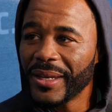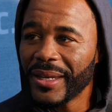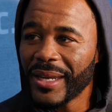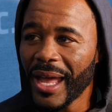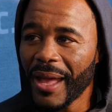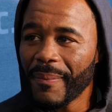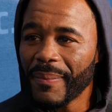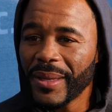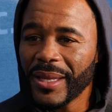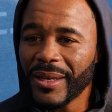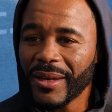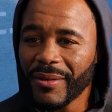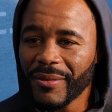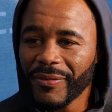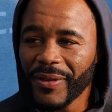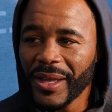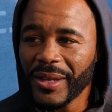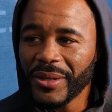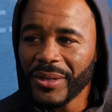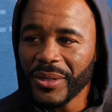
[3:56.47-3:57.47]
not being able to
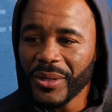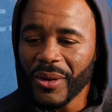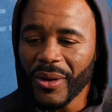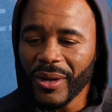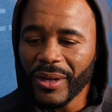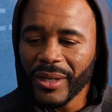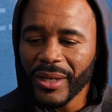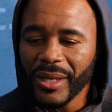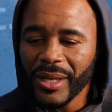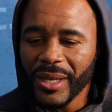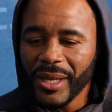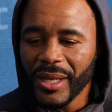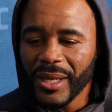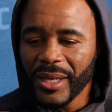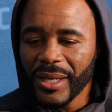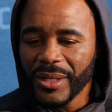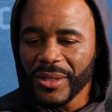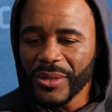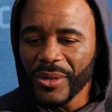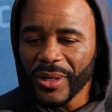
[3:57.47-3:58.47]
fight in New
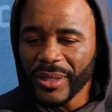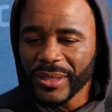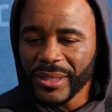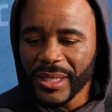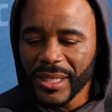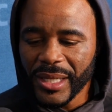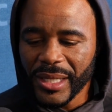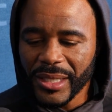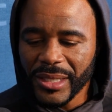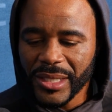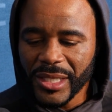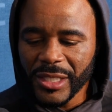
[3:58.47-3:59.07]
York City.